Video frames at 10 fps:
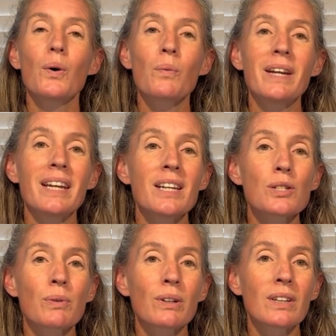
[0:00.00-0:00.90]
When
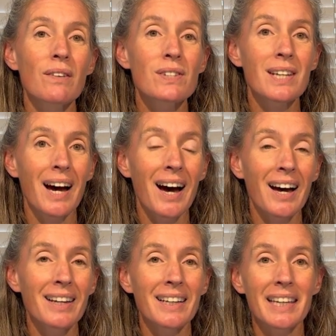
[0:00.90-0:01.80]
Israel loves
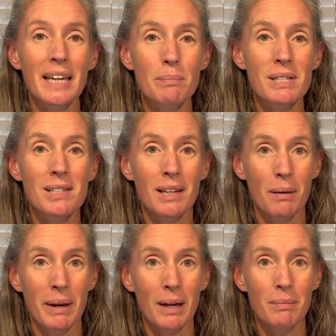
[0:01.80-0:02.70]
God and keeps his
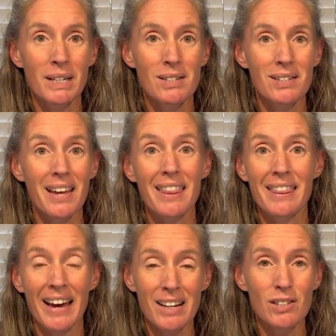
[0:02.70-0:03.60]
commandments,
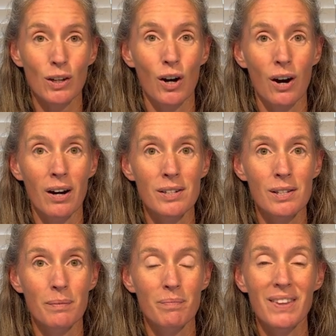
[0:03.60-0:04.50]
that's a cause.